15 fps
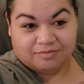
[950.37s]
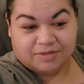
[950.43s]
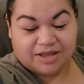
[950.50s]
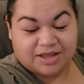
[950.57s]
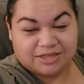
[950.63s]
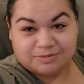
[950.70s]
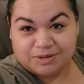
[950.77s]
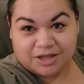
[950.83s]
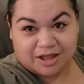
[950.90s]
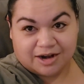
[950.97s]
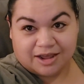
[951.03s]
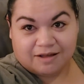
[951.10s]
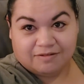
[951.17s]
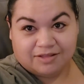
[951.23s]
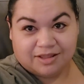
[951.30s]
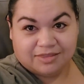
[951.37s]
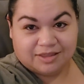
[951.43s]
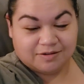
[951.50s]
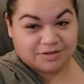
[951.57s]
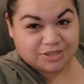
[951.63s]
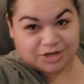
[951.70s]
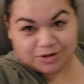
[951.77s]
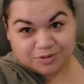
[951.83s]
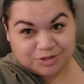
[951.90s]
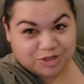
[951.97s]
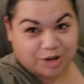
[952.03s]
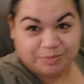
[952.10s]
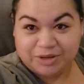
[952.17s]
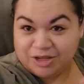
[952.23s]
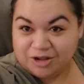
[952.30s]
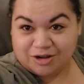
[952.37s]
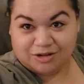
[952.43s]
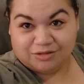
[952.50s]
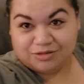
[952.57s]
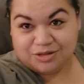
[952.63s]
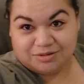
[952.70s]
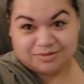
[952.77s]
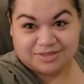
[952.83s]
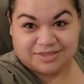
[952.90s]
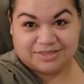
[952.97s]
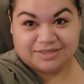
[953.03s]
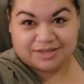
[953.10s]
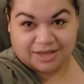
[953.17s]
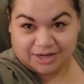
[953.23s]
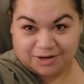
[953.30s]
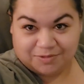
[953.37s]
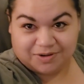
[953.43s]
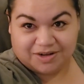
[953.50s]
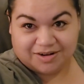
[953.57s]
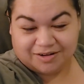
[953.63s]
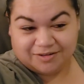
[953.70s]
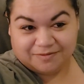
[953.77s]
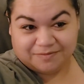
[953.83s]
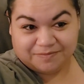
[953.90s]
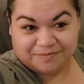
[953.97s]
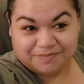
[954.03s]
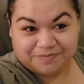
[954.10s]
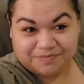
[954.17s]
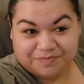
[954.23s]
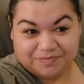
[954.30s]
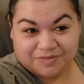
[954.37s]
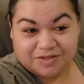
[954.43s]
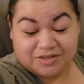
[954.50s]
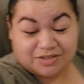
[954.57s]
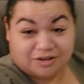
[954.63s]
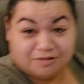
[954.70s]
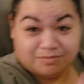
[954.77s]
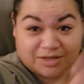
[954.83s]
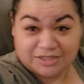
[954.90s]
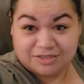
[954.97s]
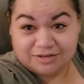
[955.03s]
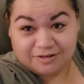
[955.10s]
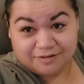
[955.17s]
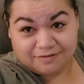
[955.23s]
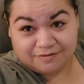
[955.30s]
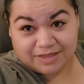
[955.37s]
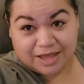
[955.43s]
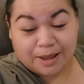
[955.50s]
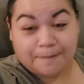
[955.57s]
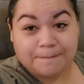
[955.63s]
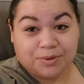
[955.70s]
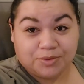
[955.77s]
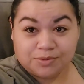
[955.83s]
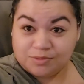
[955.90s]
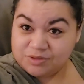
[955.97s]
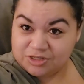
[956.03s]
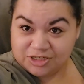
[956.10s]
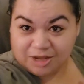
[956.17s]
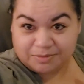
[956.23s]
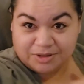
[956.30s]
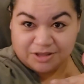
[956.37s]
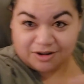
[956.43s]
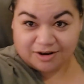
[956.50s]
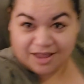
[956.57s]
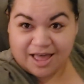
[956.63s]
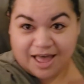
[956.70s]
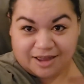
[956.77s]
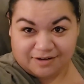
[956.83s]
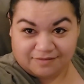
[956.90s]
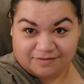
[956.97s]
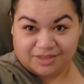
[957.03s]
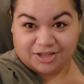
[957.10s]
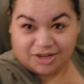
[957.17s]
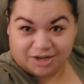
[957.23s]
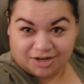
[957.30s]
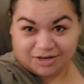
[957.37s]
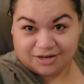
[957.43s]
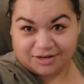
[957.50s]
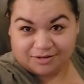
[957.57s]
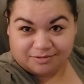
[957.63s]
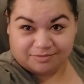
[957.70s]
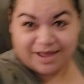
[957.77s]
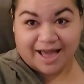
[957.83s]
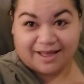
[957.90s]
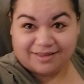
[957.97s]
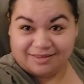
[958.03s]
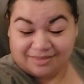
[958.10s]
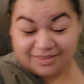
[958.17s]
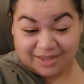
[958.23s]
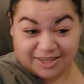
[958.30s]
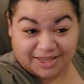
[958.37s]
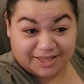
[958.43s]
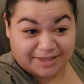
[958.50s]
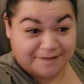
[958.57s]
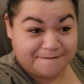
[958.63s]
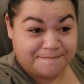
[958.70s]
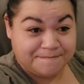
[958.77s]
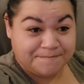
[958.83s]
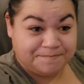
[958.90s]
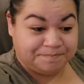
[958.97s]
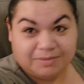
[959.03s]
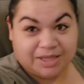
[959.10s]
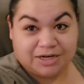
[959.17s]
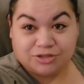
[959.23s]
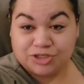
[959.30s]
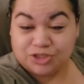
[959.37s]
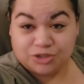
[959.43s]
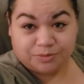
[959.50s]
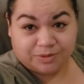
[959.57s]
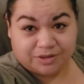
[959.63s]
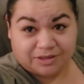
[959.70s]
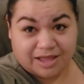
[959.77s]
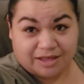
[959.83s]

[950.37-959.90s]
my husband got out, like, there was no shopping cart loose anywhere. So it must have, like, pulled shopping cart out of the cart rack thing. It made a super